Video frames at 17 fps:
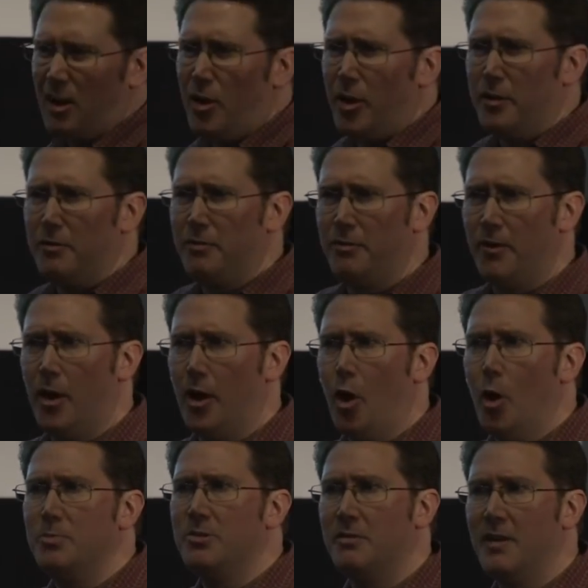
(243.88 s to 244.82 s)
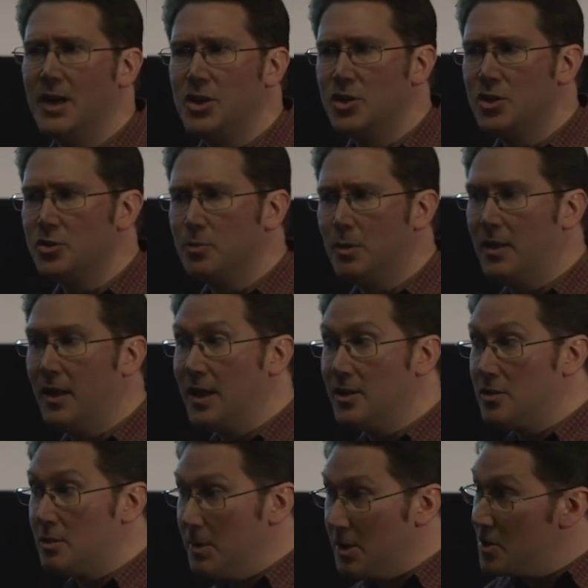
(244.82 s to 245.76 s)
a lot of uh, observations with the
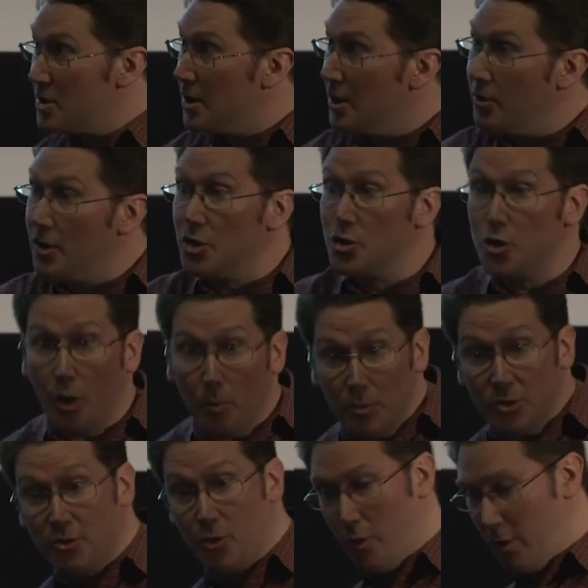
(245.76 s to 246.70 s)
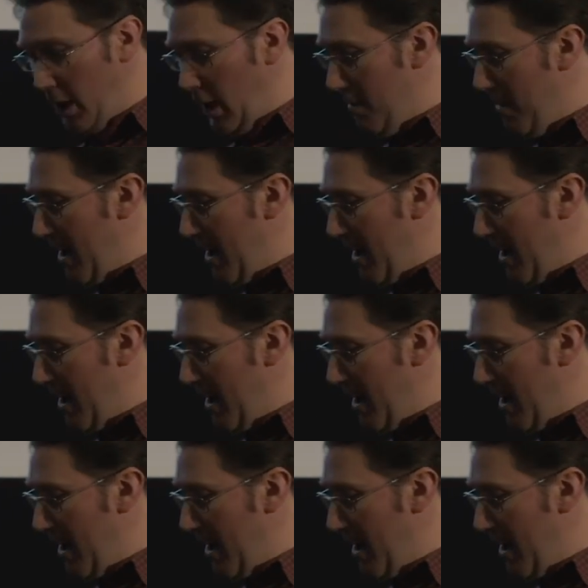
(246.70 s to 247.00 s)
instruments that, that, John was talking